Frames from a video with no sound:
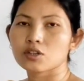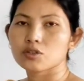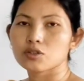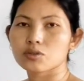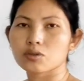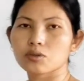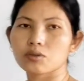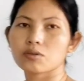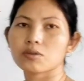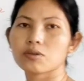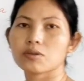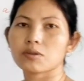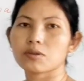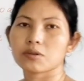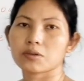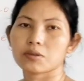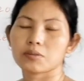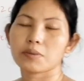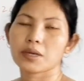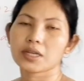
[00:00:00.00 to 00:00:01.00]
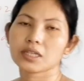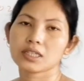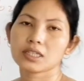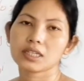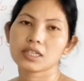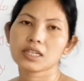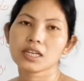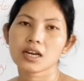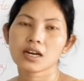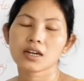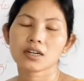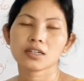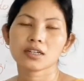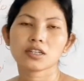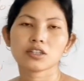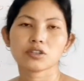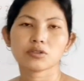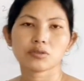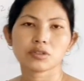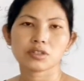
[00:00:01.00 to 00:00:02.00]
So bacteria are
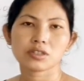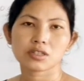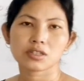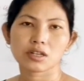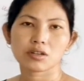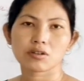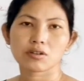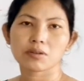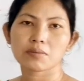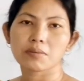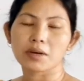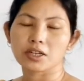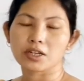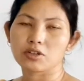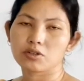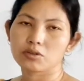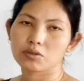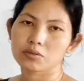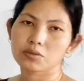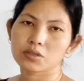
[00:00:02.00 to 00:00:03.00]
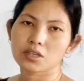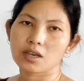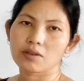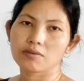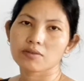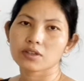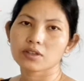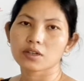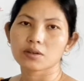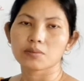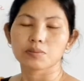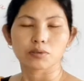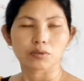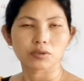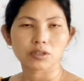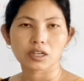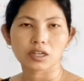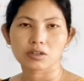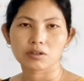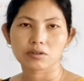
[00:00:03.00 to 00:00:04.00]
the unicellular microbes having a
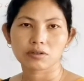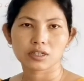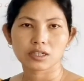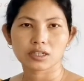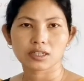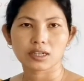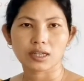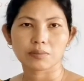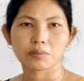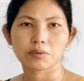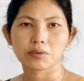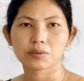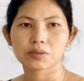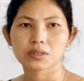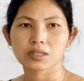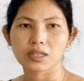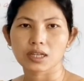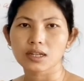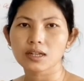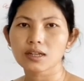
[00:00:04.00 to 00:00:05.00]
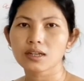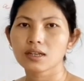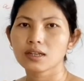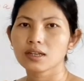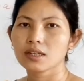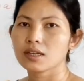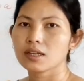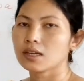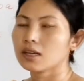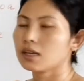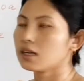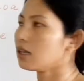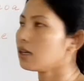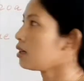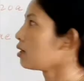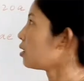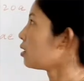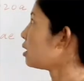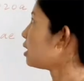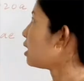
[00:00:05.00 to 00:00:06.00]
prokaryotic type of cell.
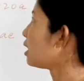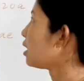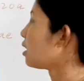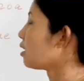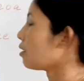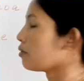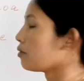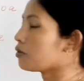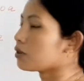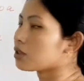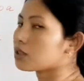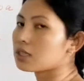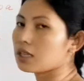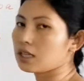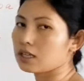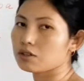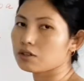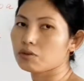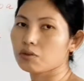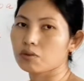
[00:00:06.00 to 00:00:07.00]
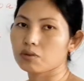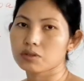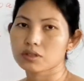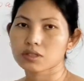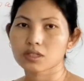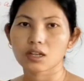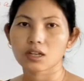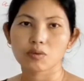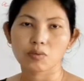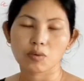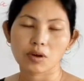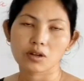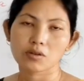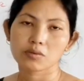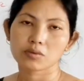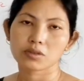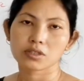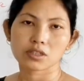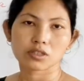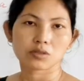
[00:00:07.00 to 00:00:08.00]
They have a cell
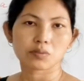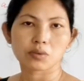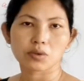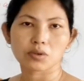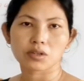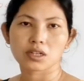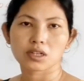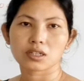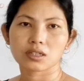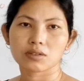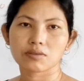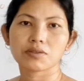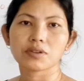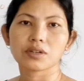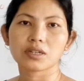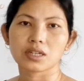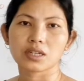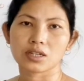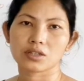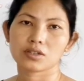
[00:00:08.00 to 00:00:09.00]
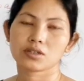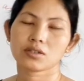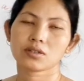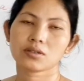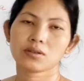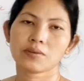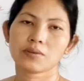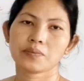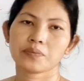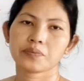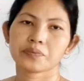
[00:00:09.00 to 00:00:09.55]
wall which is protective in nature.